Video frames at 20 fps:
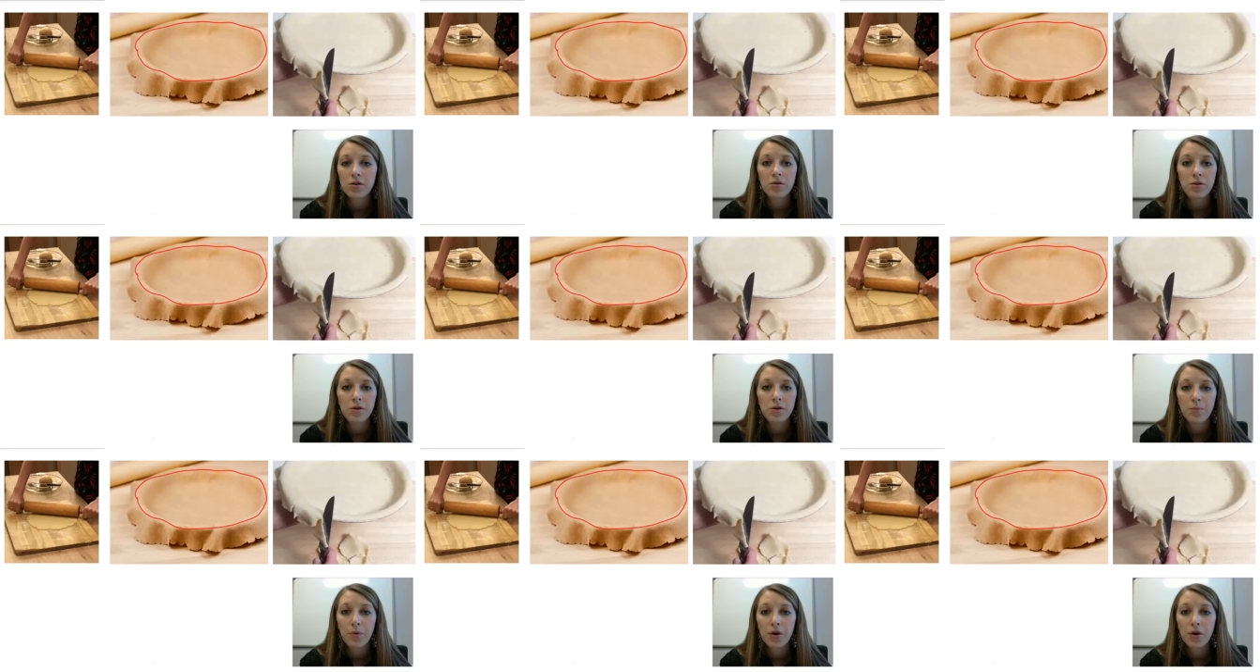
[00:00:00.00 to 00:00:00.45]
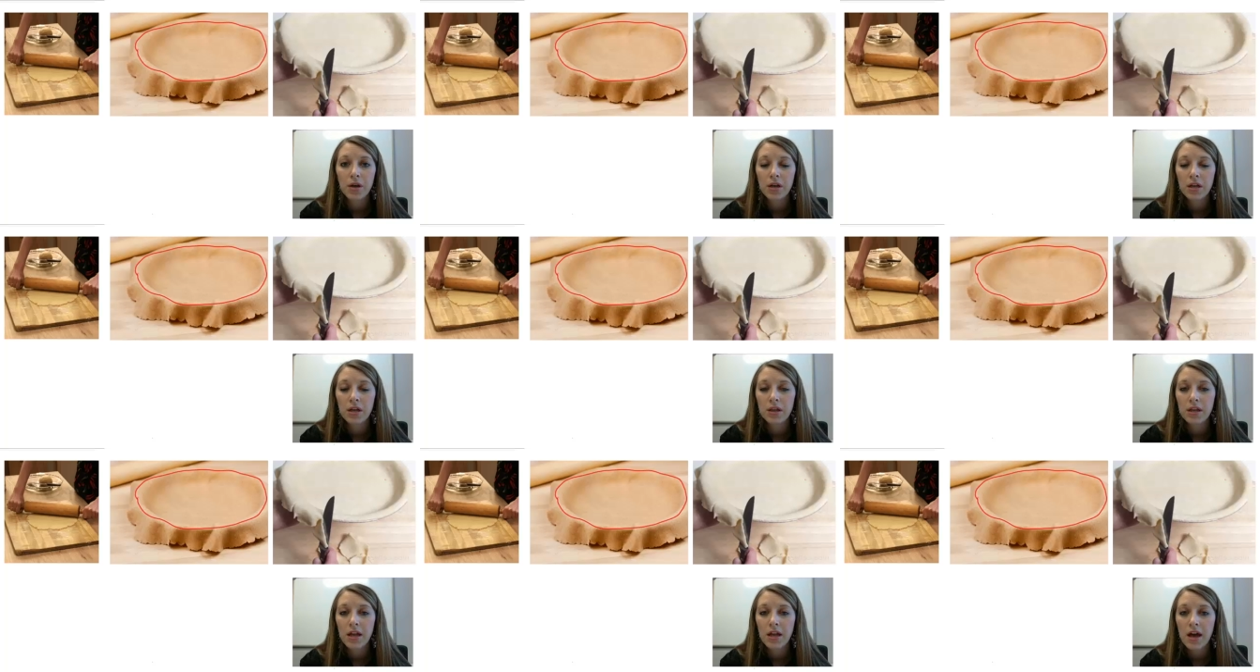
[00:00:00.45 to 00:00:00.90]
you put
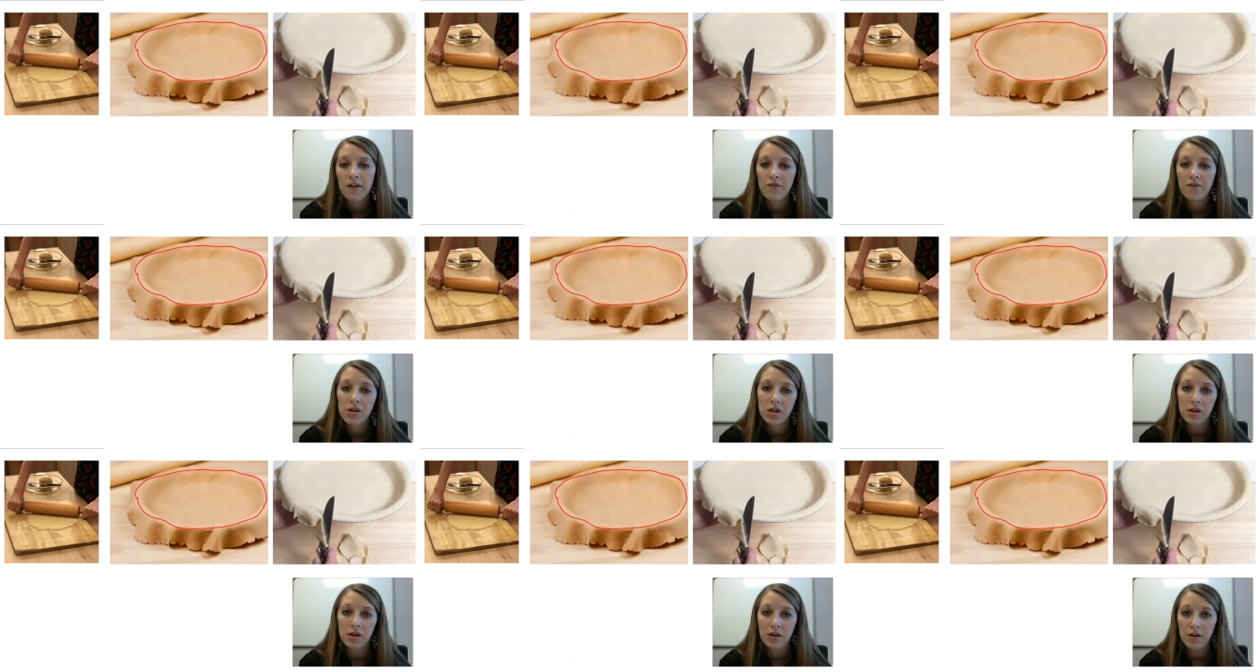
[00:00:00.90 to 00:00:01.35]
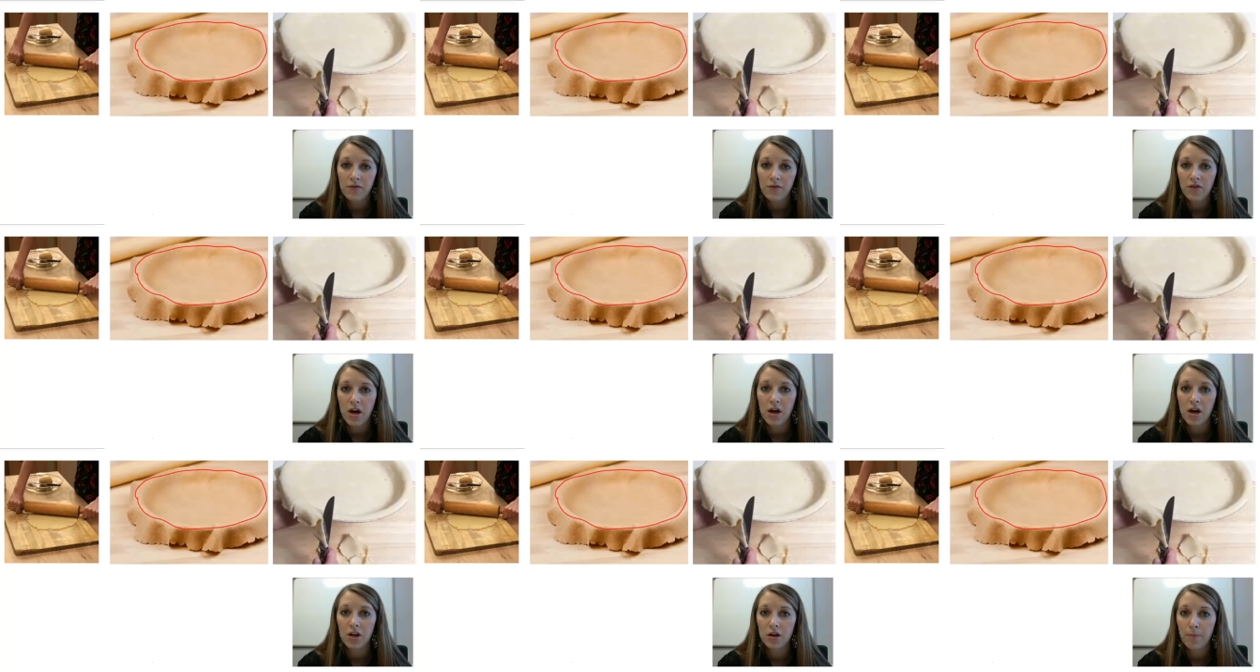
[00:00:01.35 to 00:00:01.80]
it in the oven and
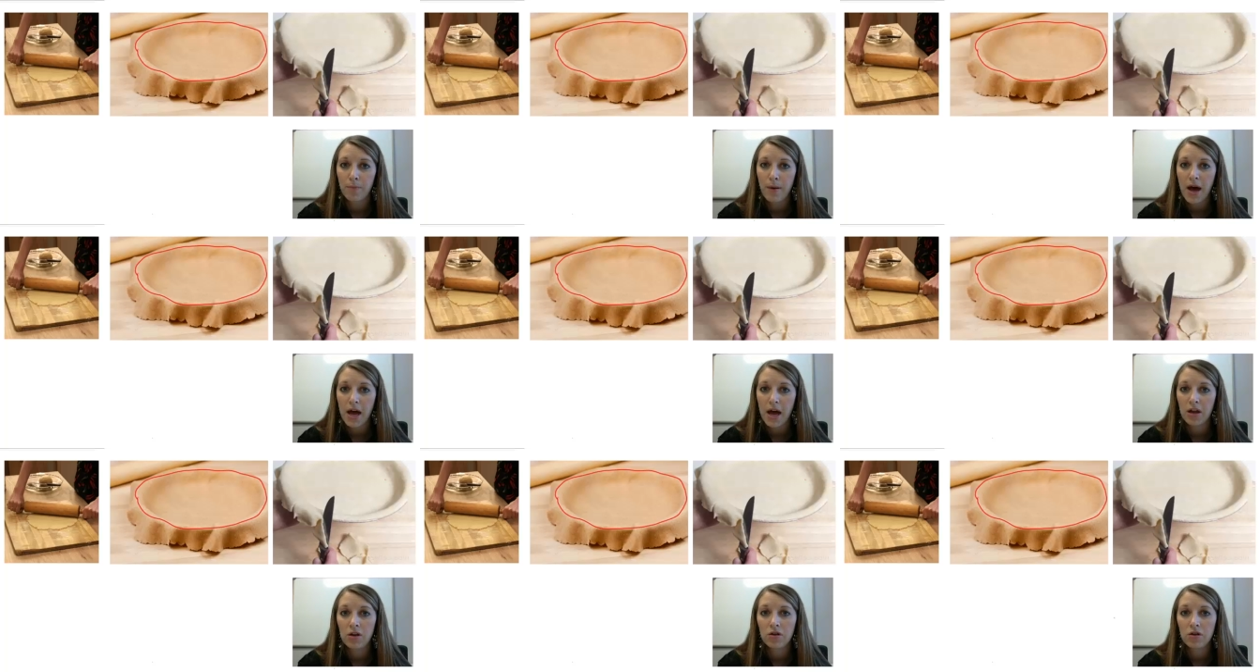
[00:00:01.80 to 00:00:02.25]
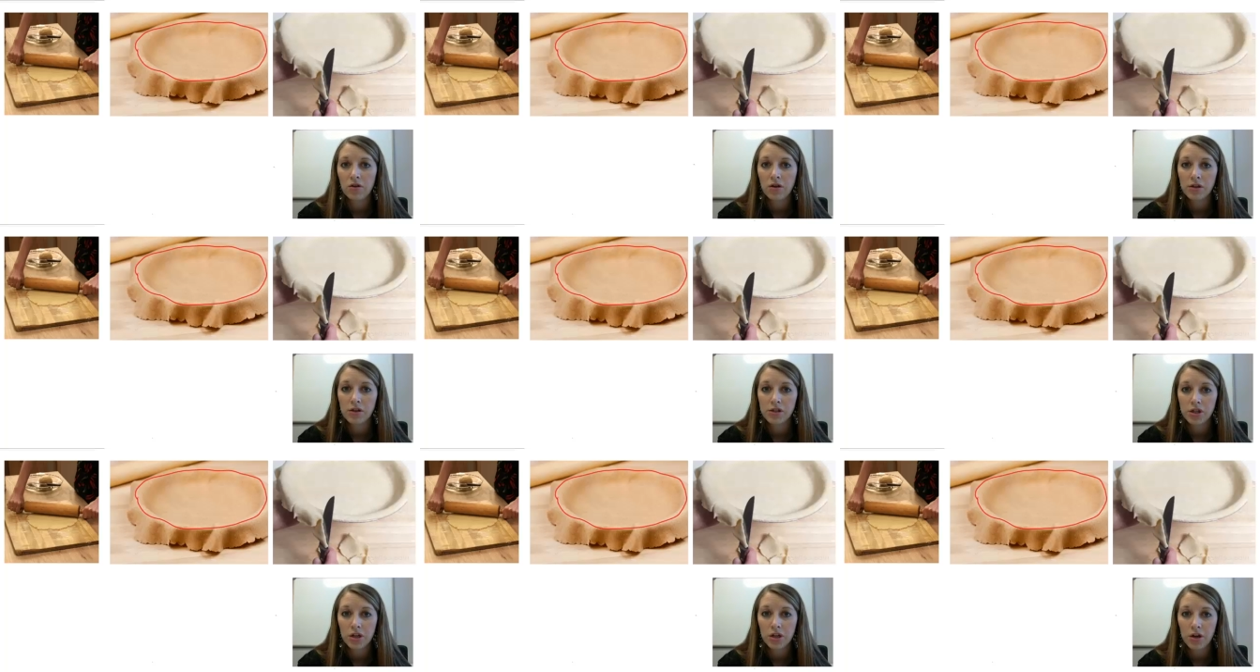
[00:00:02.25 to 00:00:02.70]
you've got your pie. You're
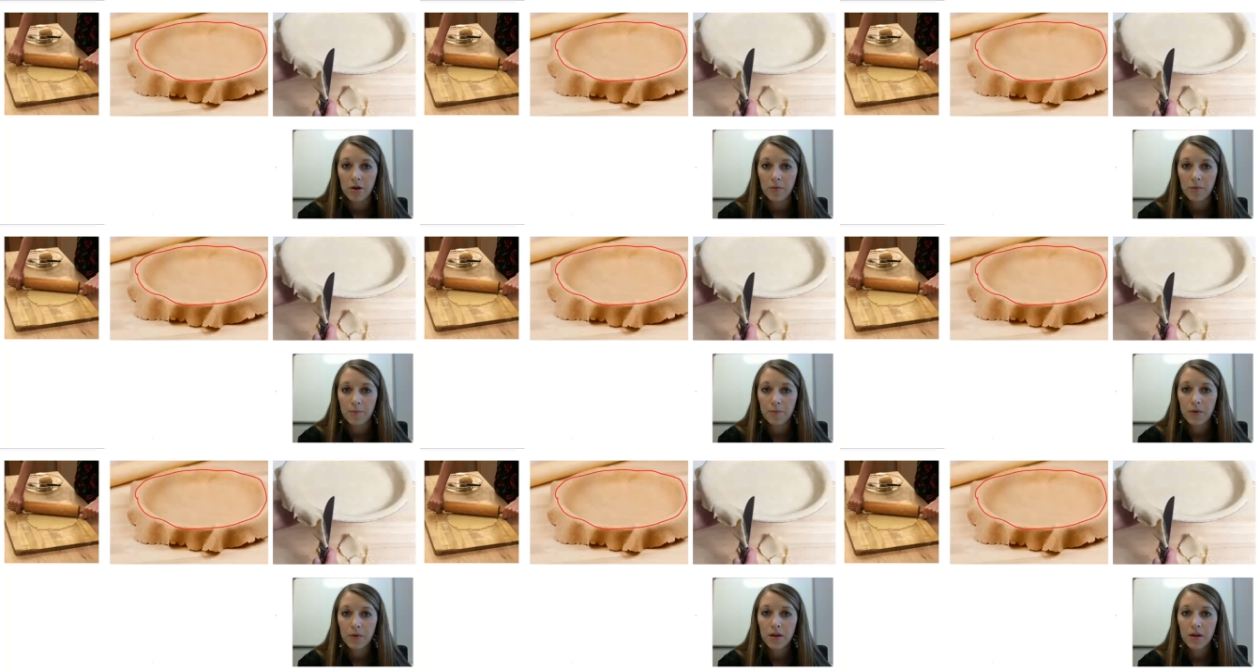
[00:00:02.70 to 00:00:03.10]
good to go.